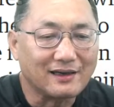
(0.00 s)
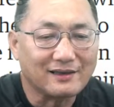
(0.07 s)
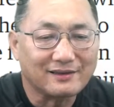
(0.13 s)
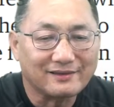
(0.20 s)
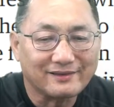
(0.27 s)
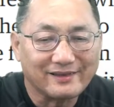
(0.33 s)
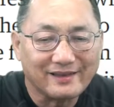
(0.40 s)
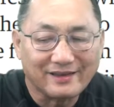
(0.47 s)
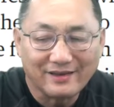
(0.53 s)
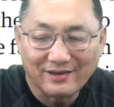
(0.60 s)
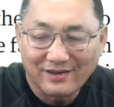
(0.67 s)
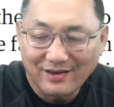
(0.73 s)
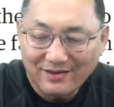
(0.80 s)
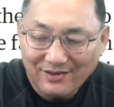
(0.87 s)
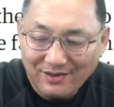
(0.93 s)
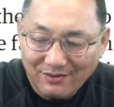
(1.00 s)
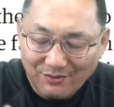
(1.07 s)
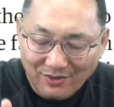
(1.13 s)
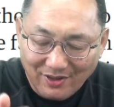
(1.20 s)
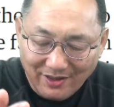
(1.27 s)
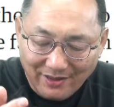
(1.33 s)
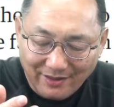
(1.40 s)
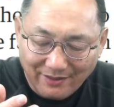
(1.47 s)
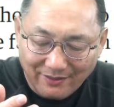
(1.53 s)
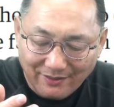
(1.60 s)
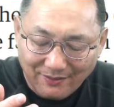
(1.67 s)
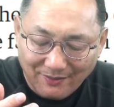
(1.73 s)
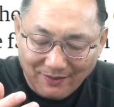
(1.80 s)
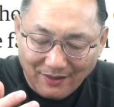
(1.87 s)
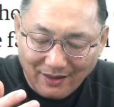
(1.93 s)
Is it really
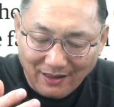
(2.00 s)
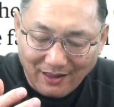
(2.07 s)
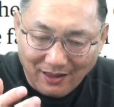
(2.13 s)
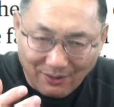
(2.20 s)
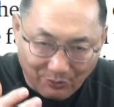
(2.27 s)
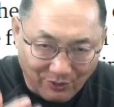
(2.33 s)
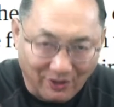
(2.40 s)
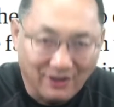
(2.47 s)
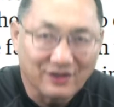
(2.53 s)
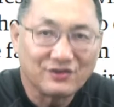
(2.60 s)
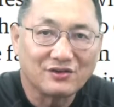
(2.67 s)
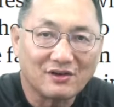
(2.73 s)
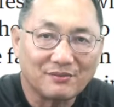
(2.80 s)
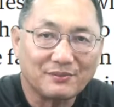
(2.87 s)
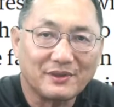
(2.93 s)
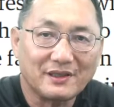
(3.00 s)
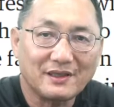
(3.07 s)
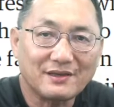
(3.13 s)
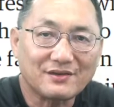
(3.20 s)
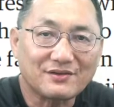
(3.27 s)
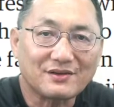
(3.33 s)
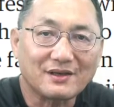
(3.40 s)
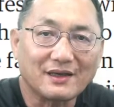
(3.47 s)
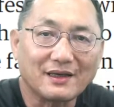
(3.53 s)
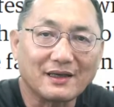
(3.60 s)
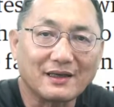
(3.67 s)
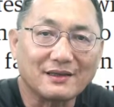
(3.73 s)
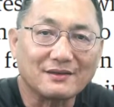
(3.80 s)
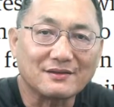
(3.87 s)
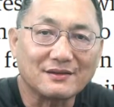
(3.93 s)
religion of peace?
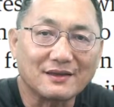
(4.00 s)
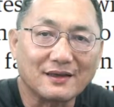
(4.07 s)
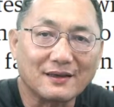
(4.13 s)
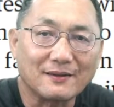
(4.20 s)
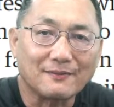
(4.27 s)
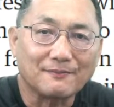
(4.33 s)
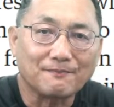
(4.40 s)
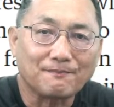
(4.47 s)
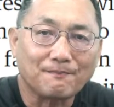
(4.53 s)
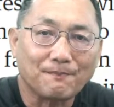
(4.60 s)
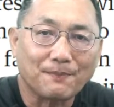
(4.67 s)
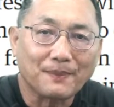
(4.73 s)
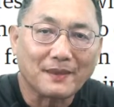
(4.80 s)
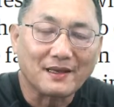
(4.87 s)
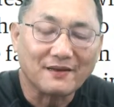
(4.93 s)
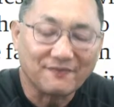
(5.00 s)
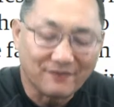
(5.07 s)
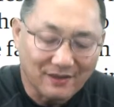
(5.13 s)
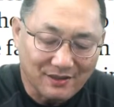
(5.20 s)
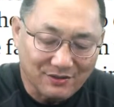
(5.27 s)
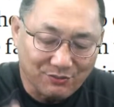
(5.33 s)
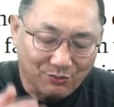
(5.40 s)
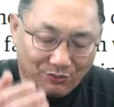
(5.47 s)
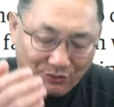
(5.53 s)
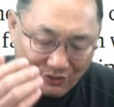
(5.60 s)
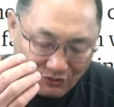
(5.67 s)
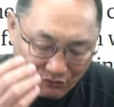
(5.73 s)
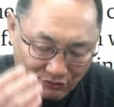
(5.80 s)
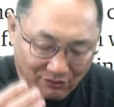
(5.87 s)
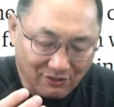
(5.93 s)
And if it is
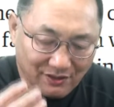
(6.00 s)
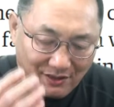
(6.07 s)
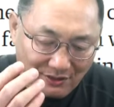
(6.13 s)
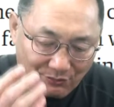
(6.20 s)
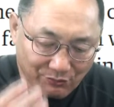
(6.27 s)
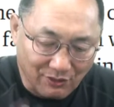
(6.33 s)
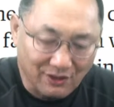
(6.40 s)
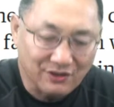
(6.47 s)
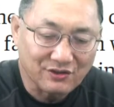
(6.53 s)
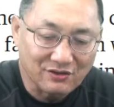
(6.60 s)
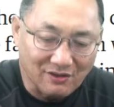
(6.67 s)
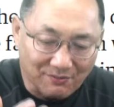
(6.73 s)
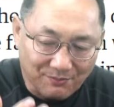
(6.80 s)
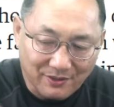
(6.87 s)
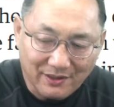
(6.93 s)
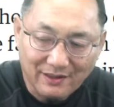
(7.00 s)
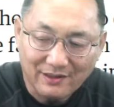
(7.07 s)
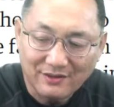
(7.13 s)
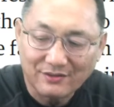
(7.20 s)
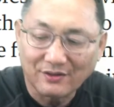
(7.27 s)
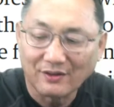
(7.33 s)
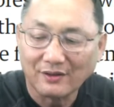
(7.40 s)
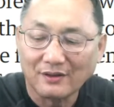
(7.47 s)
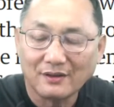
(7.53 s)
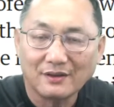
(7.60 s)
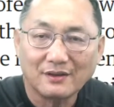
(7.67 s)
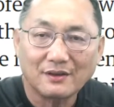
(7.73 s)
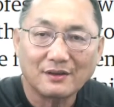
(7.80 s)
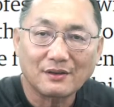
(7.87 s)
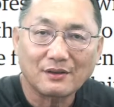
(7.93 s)
truly religion of peace,
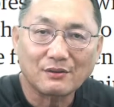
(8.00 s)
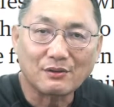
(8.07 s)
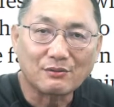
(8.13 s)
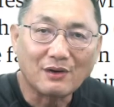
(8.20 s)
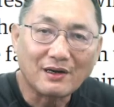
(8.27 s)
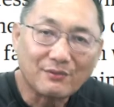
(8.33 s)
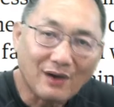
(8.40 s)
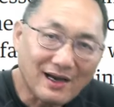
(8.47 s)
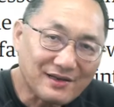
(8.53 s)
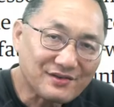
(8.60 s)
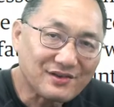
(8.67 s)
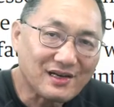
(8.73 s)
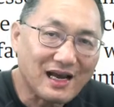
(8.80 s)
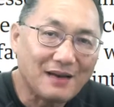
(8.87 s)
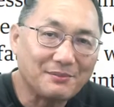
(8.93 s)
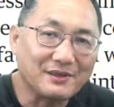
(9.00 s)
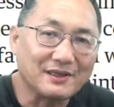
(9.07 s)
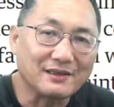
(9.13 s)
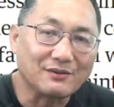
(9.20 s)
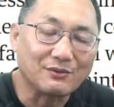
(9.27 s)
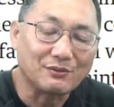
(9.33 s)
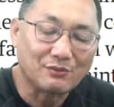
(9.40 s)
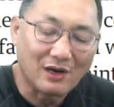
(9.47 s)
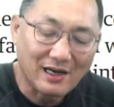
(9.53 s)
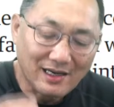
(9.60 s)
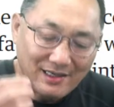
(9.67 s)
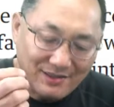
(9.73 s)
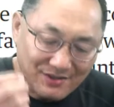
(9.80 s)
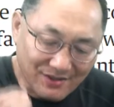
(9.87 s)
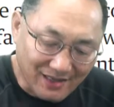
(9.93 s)
why is it happening? Why
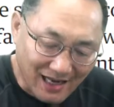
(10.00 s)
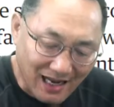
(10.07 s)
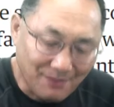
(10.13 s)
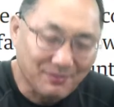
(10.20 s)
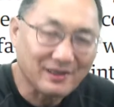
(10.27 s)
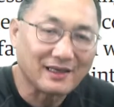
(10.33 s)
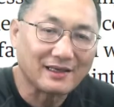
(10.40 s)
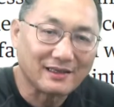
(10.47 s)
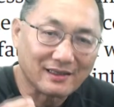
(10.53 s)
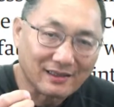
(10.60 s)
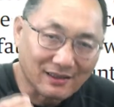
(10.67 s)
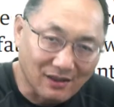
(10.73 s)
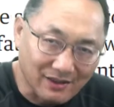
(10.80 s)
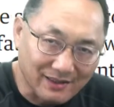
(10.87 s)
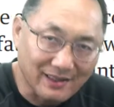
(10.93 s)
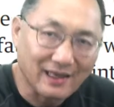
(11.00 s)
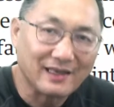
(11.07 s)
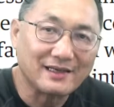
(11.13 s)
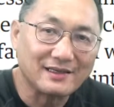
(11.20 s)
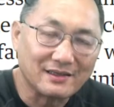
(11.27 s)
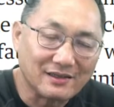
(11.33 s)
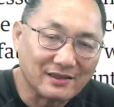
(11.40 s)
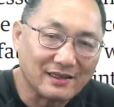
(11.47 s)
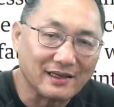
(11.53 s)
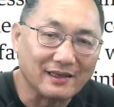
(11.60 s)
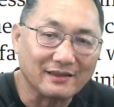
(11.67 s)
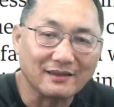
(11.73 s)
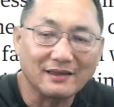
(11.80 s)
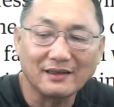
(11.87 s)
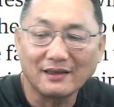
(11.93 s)
is it happening again and
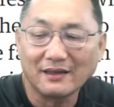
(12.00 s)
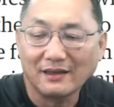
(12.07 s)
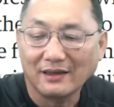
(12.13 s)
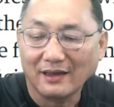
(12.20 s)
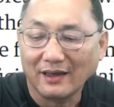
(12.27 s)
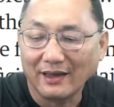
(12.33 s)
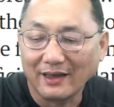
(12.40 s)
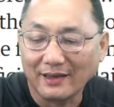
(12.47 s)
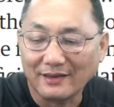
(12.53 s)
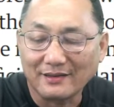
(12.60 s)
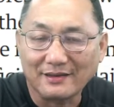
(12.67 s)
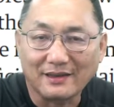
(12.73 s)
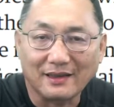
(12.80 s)
again? And